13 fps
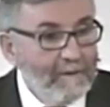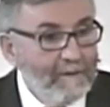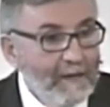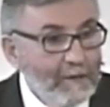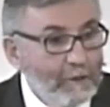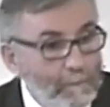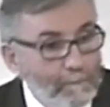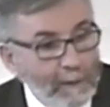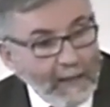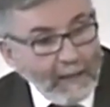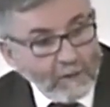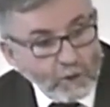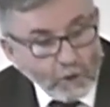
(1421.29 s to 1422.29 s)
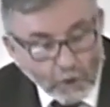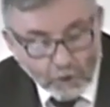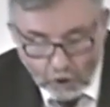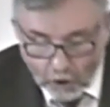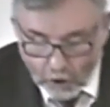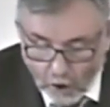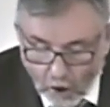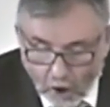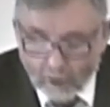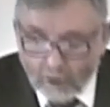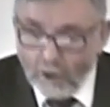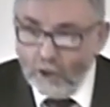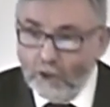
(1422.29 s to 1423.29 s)
It depends on
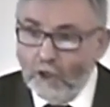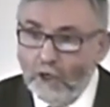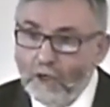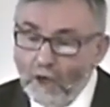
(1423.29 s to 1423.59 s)
God's